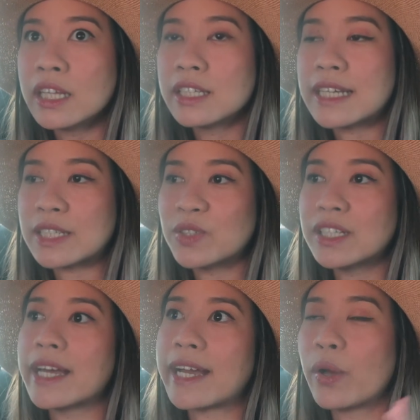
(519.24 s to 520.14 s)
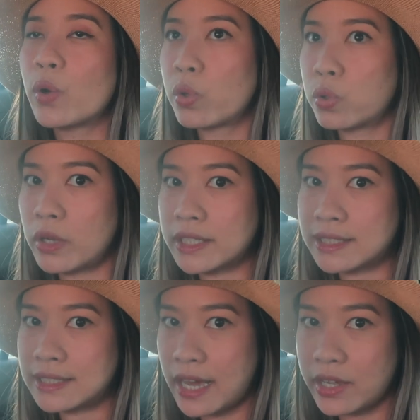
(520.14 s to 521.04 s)
there's actually like a
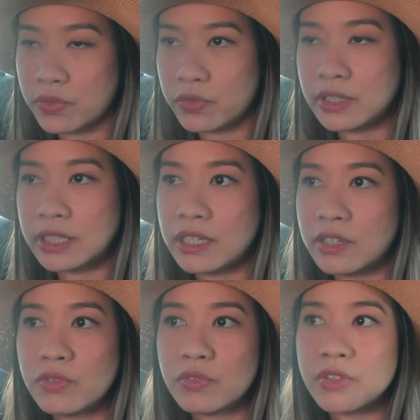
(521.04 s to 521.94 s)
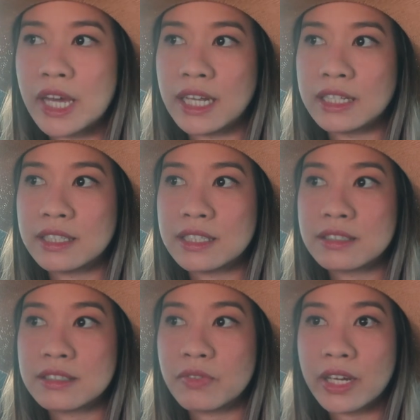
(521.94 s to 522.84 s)
sigh of relief that
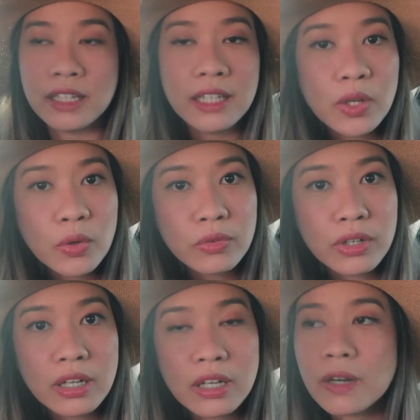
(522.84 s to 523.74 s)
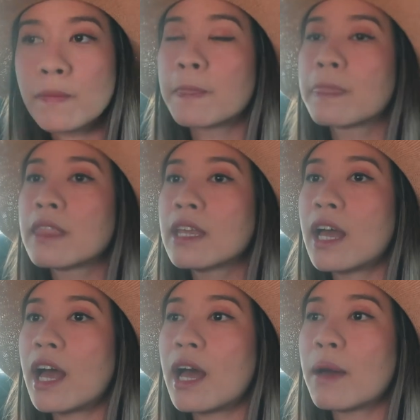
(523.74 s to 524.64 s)
it's finally over.
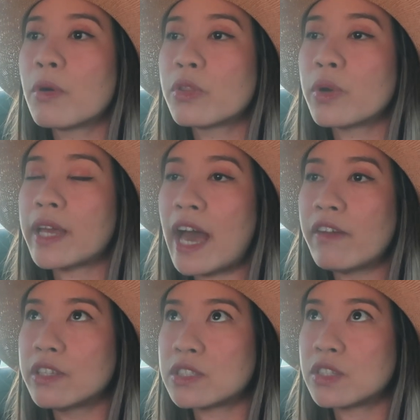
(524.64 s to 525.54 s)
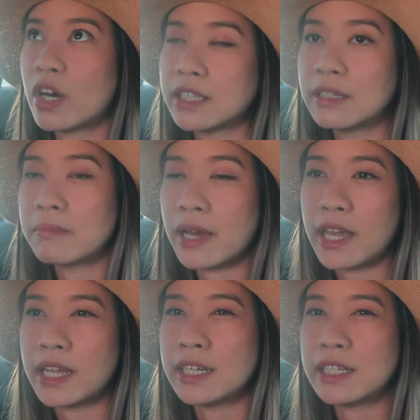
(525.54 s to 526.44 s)
Although I have this thought in
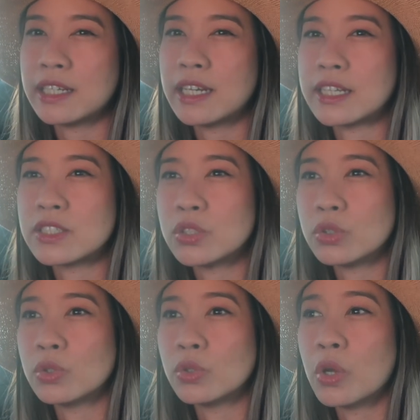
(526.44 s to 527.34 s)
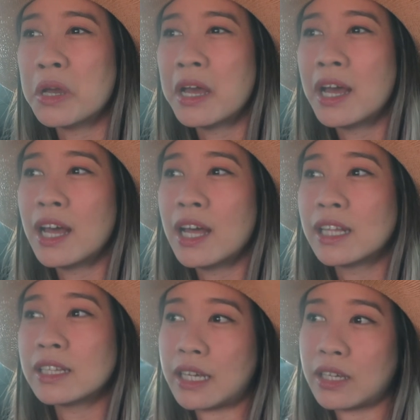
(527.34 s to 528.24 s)
mind as to
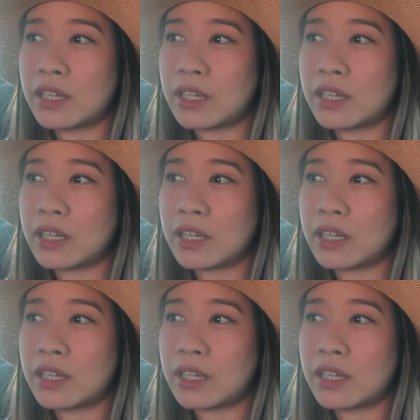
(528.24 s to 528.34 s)
like